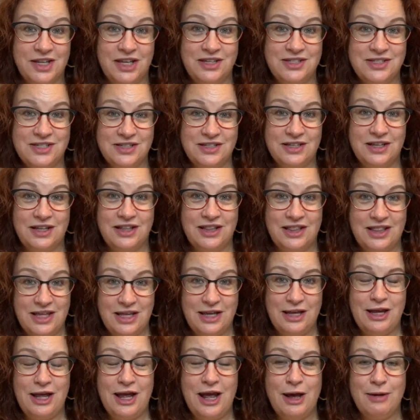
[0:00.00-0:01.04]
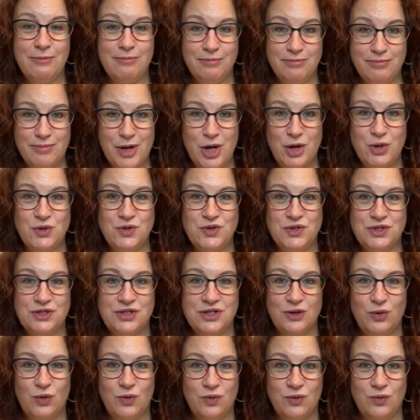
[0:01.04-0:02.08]
It's the
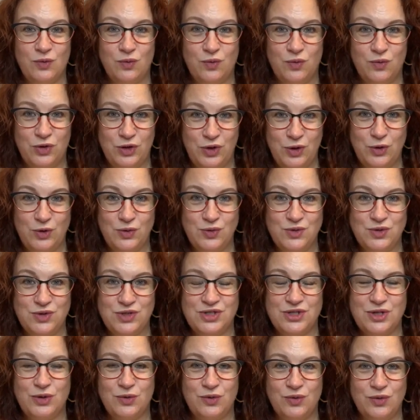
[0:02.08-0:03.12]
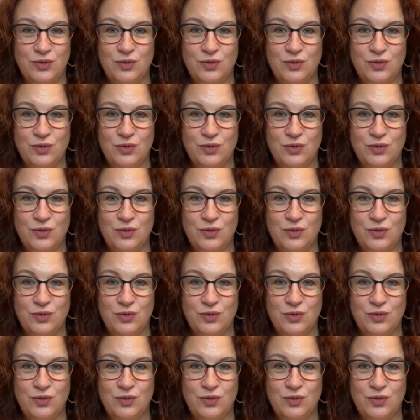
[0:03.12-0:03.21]
most used,